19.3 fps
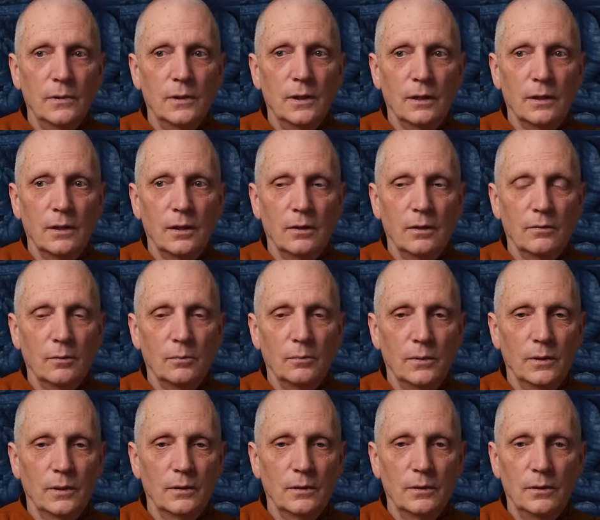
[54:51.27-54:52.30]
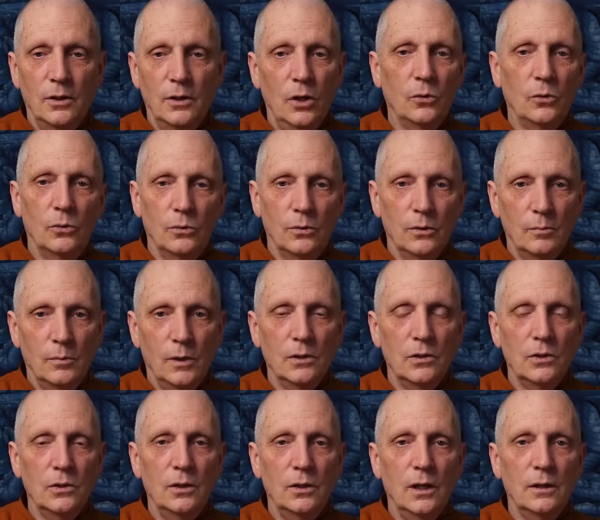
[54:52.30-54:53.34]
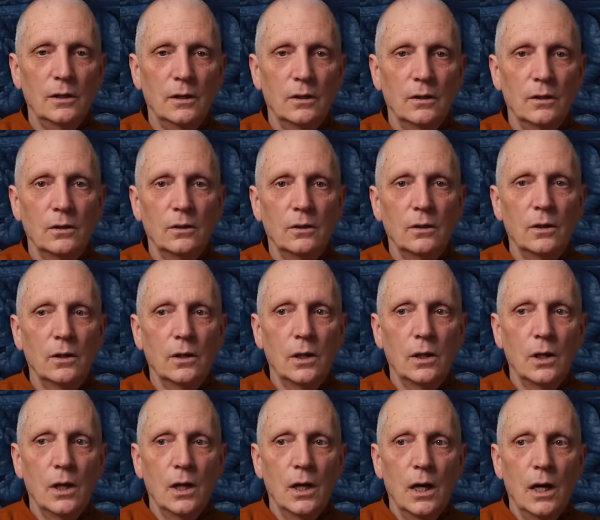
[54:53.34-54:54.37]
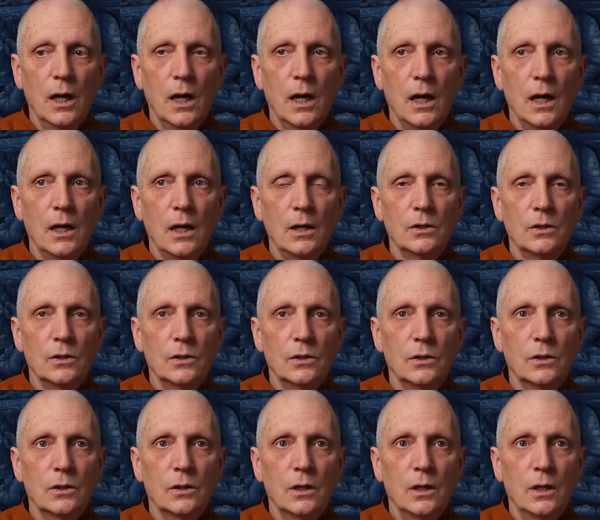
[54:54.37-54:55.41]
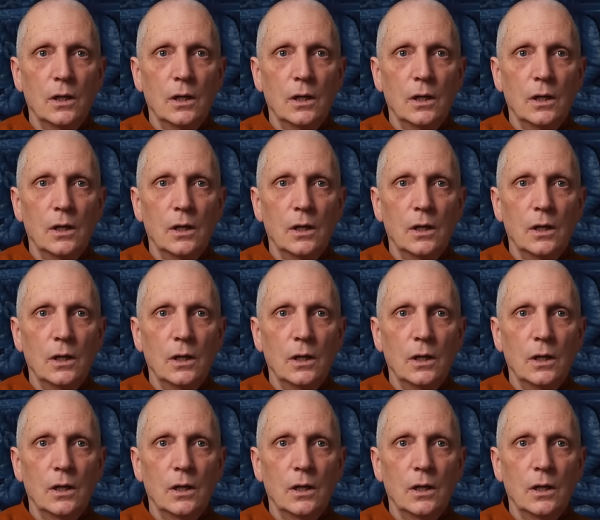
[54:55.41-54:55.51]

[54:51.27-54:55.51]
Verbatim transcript: take care of them. No, the monks are not there as